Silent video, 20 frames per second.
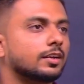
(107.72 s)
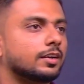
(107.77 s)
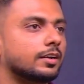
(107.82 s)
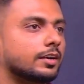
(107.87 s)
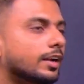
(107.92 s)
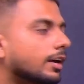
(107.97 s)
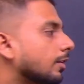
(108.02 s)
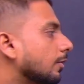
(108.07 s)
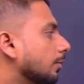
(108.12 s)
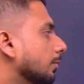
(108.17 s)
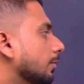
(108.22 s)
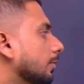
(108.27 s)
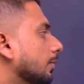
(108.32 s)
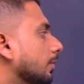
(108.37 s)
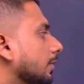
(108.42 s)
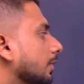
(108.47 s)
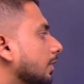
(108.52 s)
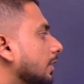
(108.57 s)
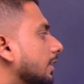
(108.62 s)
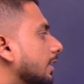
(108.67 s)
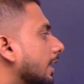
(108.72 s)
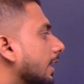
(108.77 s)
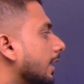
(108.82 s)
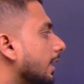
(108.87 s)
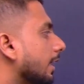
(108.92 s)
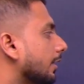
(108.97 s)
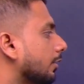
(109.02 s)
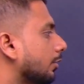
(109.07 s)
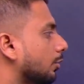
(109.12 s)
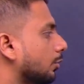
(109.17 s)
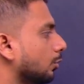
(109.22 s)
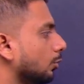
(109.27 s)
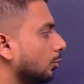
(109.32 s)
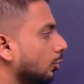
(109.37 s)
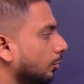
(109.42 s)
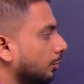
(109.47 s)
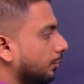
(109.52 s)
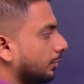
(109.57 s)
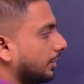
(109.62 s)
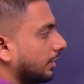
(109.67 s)
now can I
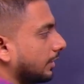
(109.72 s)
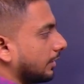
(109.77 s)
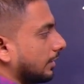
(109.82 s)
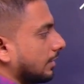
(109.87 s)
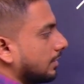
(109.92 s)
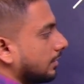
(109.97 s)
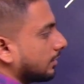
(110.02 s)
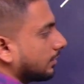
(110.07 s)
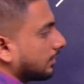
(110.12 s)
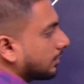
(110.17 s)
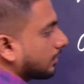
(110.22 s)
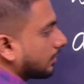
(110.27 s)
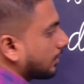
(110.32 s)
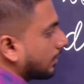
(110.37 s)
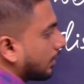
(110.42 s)
group these